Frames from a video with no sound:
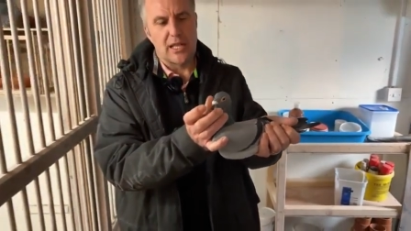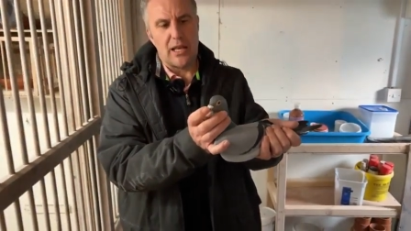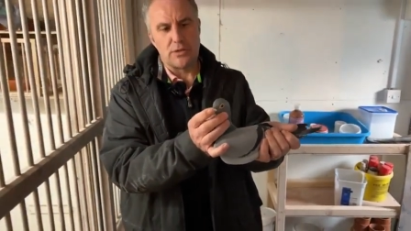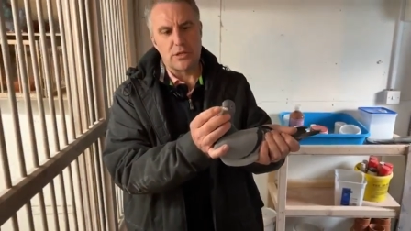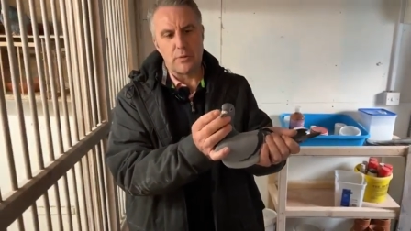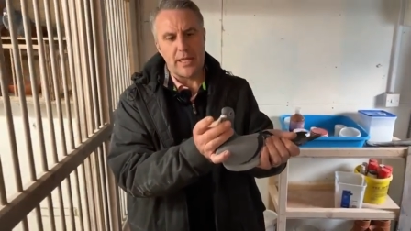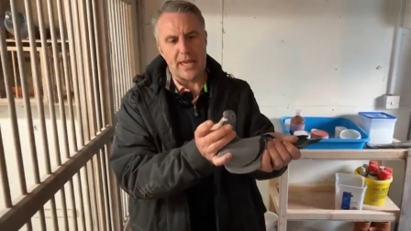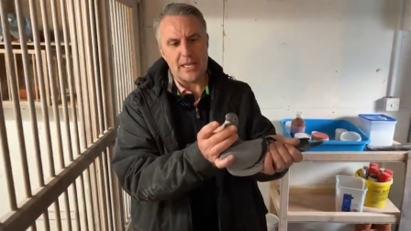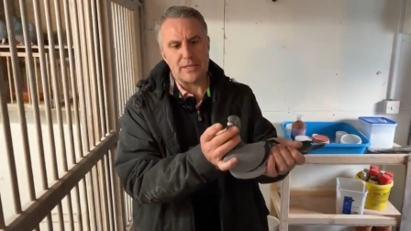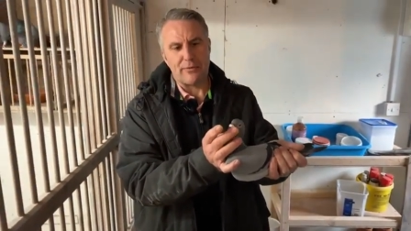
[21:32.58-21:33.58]
as close as we
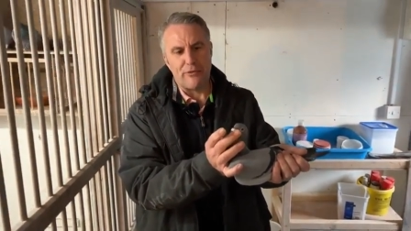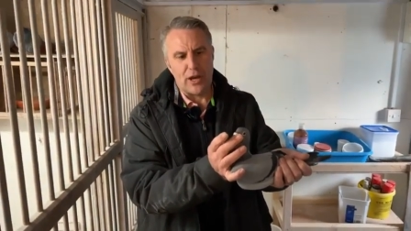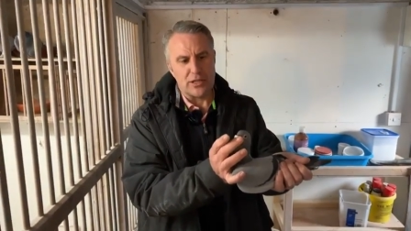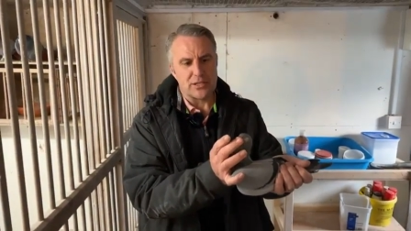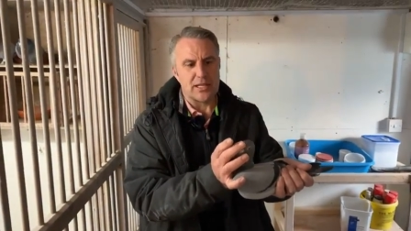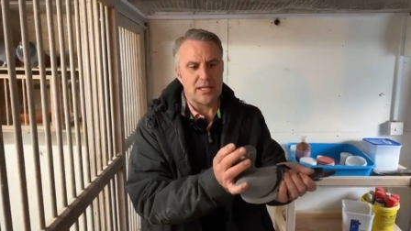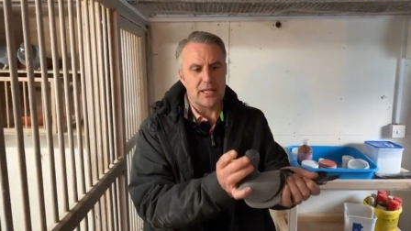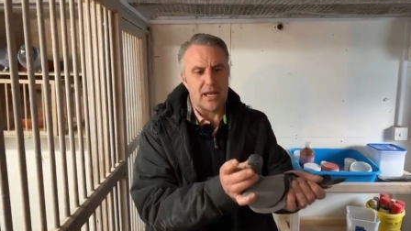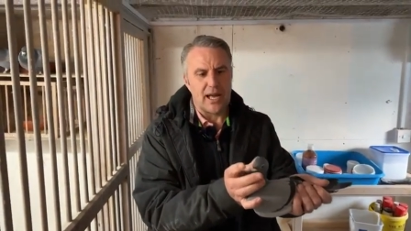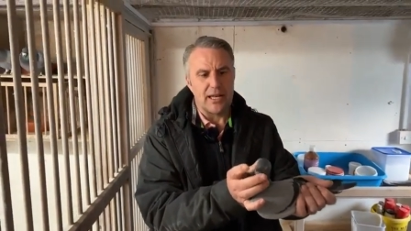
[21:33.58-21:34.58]
can get to France, a
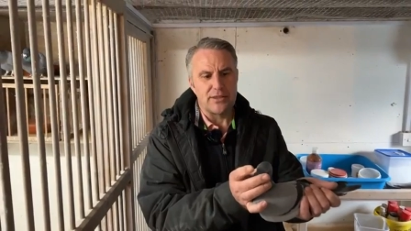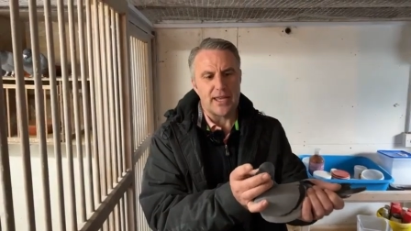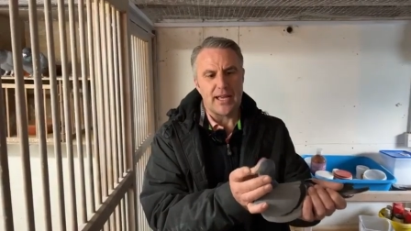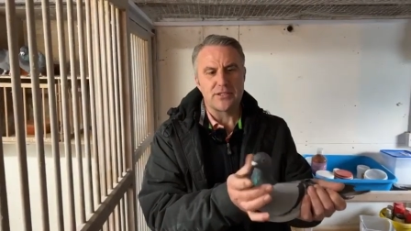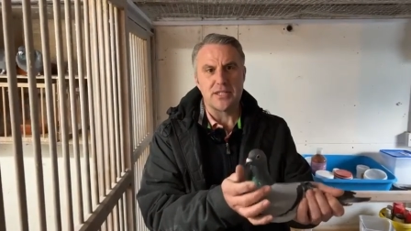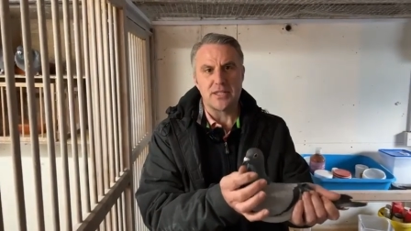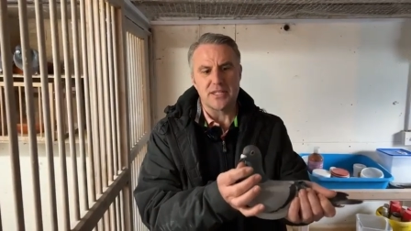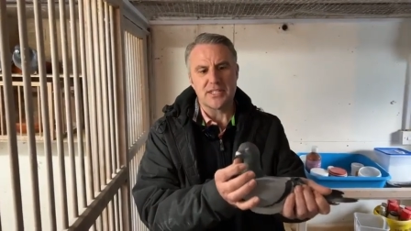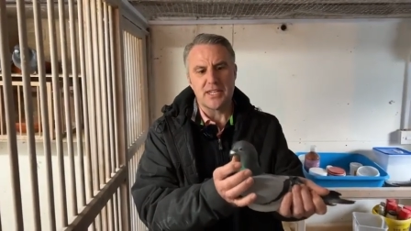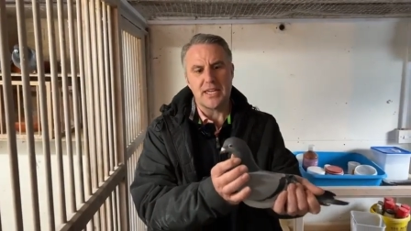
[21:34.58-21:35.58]
little island out in
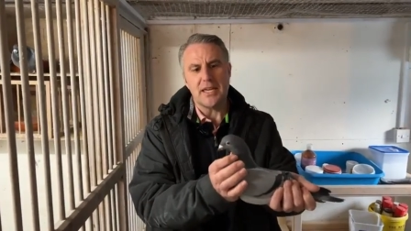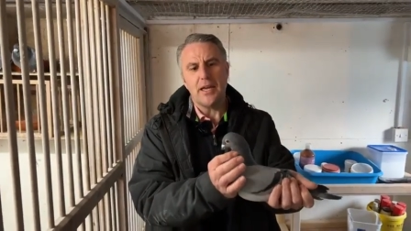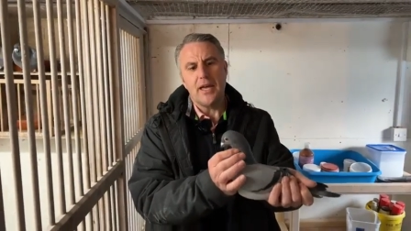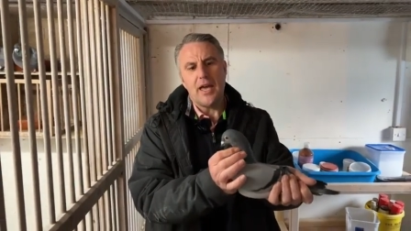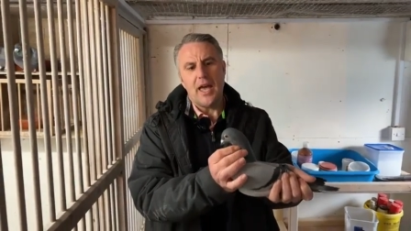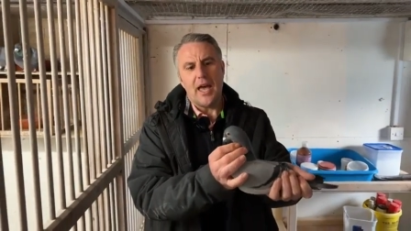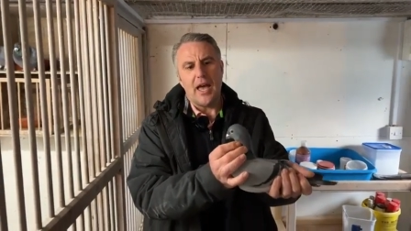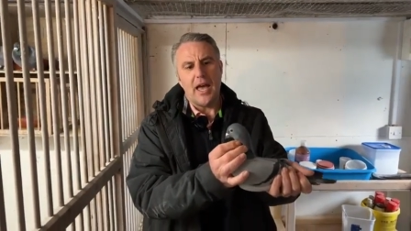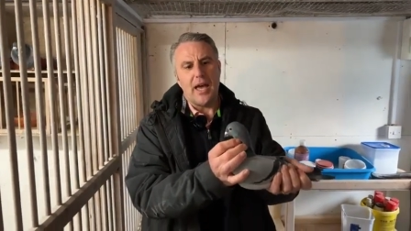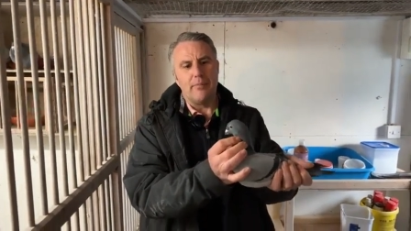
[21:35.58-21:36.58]
the sea,
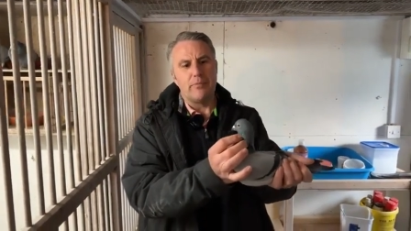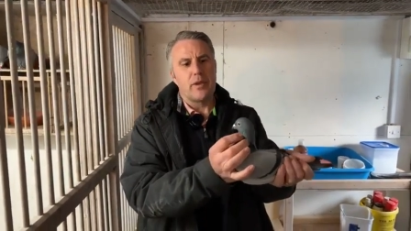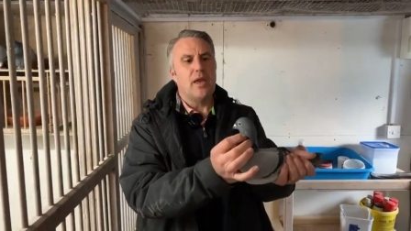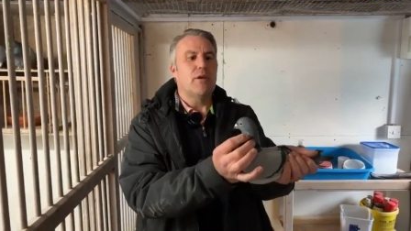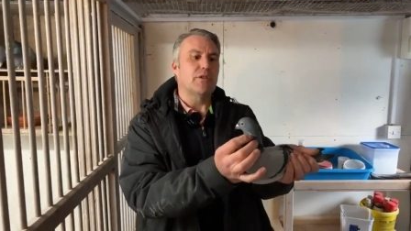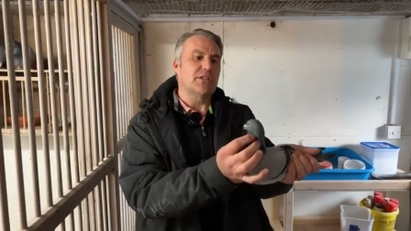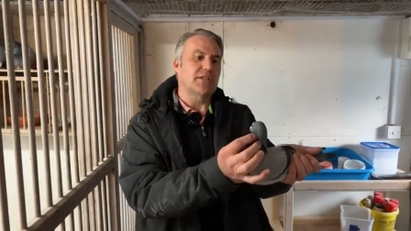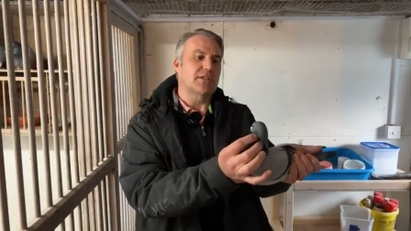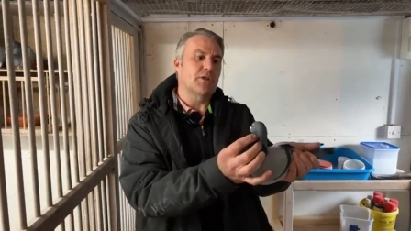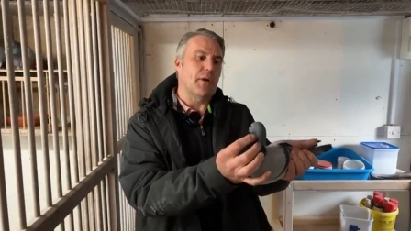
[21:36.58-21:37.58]
um, which
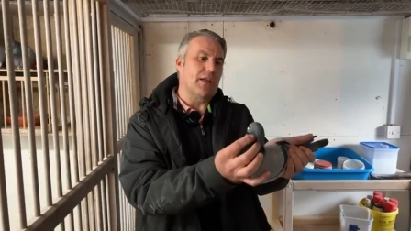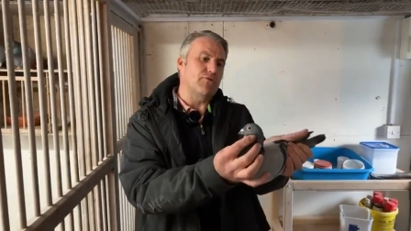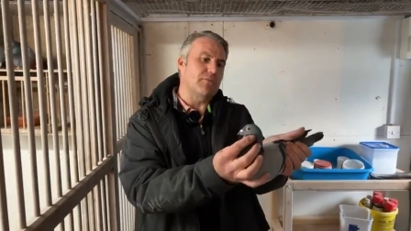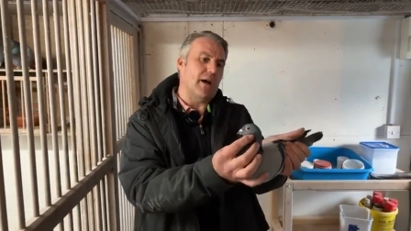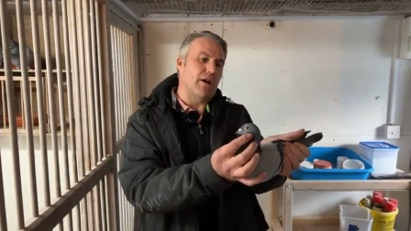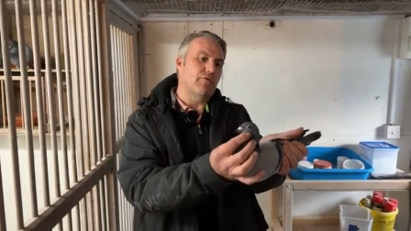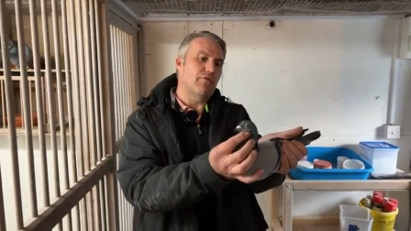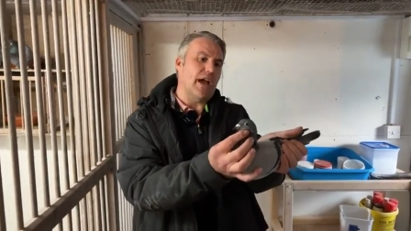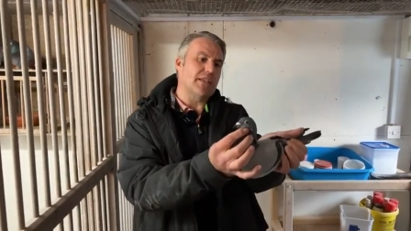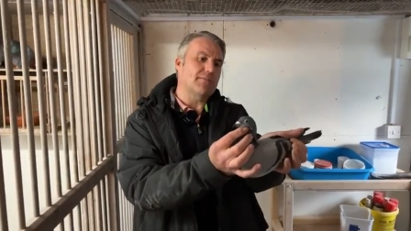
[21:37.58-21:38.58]
is a 200 mile
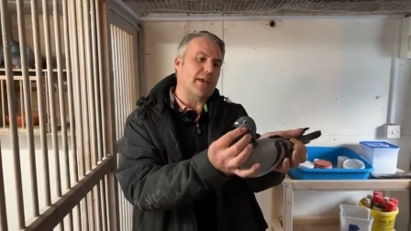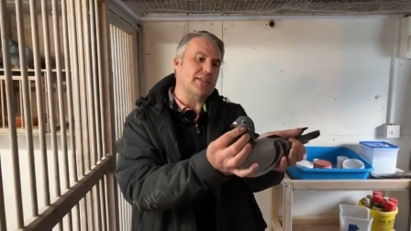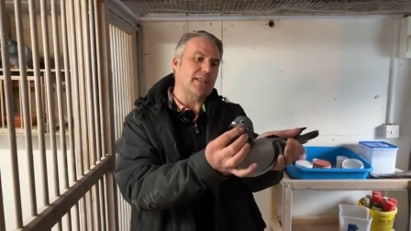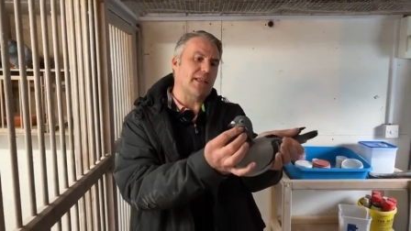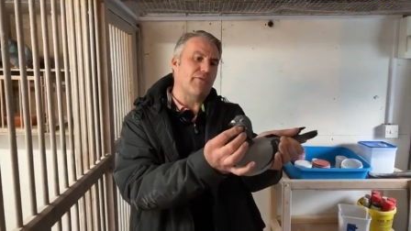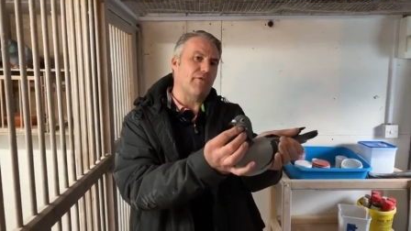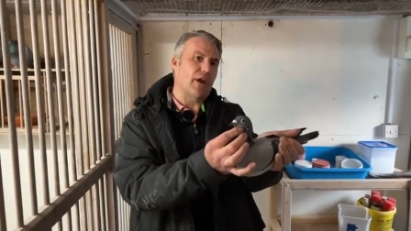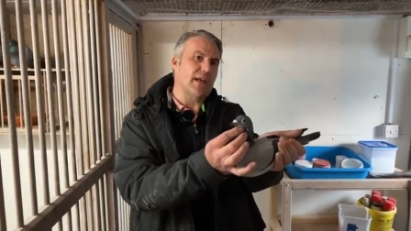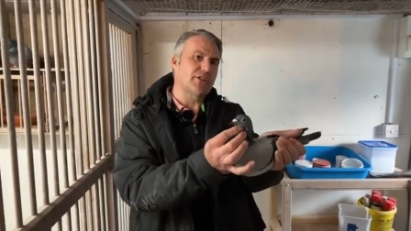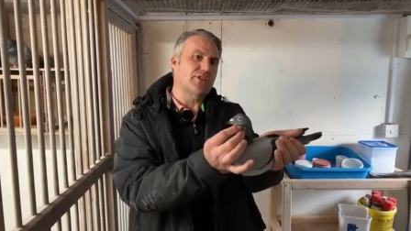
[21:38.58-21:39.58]
race basically for
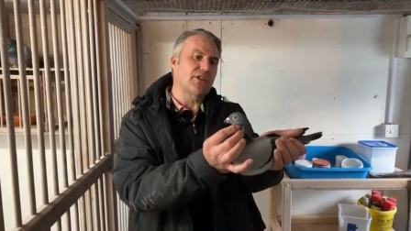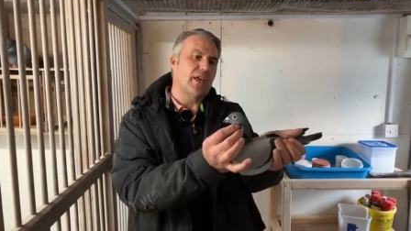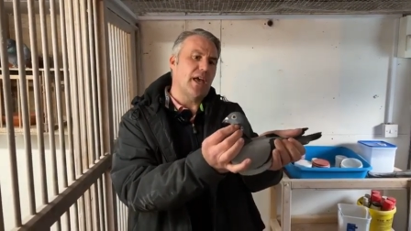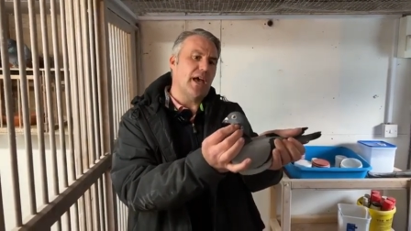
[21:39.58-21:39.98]
us.